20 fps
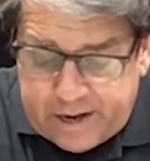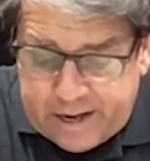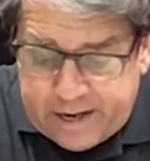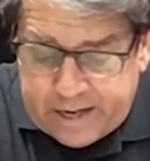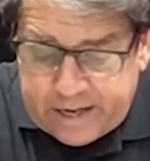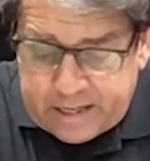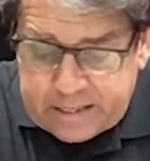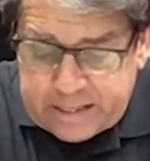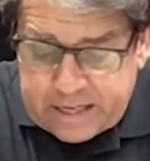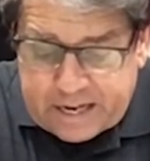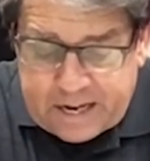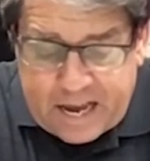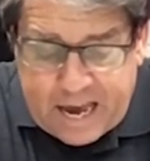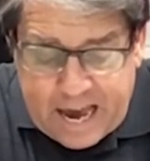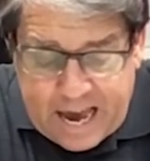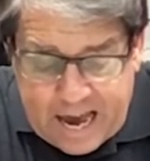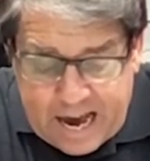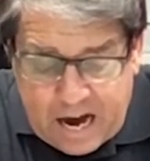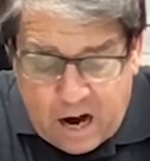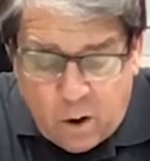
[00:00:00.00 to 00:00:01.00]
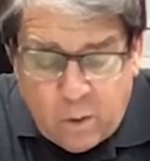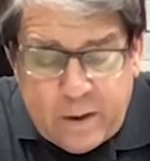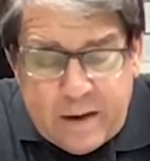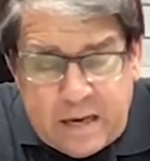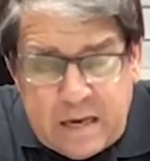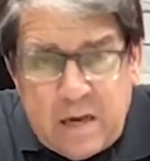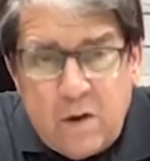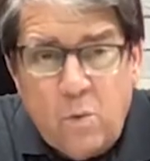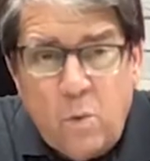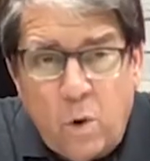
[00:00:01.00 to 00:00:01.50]
is and how
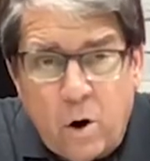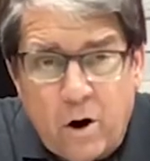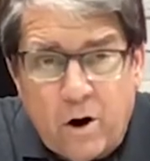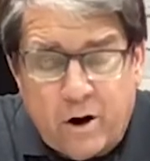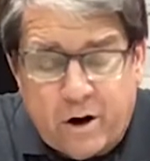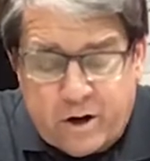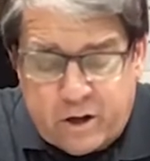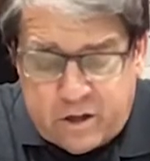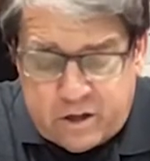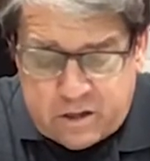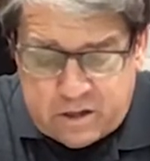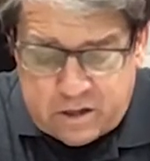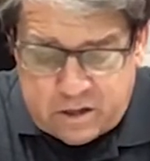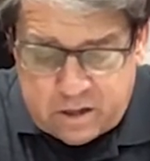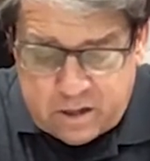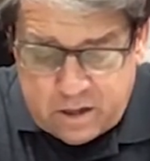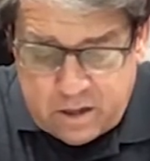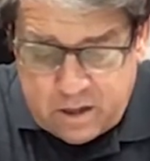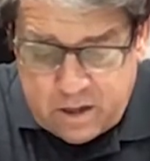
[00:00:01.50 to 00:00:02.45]
he works.